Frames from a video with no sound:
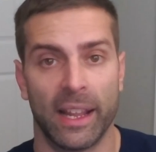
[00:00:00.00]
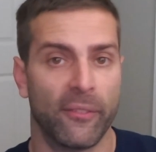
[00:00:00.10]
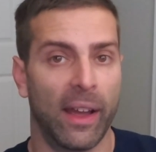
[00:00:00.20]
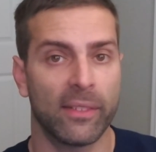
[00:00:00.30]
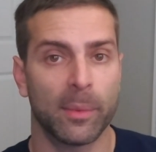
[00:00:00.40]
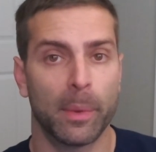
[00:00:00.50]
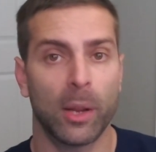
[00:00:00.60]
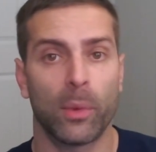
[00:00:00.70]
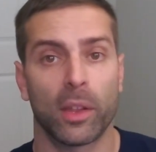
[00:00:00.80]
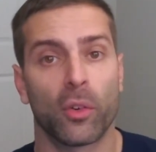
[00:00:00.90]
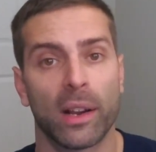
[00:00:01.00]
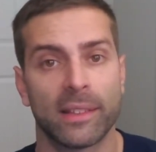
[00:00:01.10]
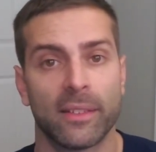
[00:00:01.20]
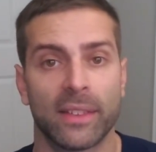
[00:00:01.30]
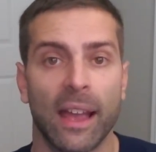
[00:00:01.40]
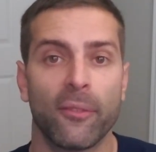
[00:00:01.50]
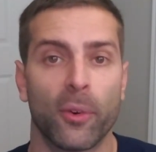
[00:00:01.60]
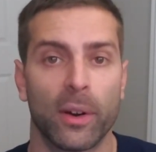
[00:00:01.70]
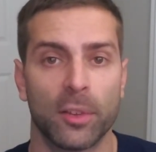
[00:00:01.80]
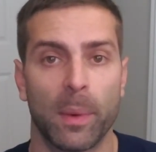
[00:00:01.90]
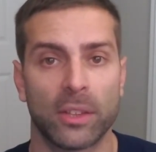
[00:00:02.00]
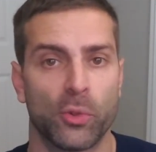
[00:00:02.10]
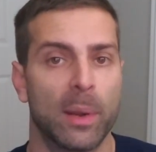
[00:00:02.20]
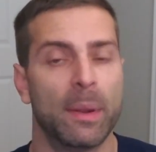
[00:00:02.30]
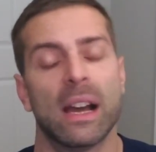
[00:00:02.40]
If I have somebody with aggressive staph aureus bacteremia,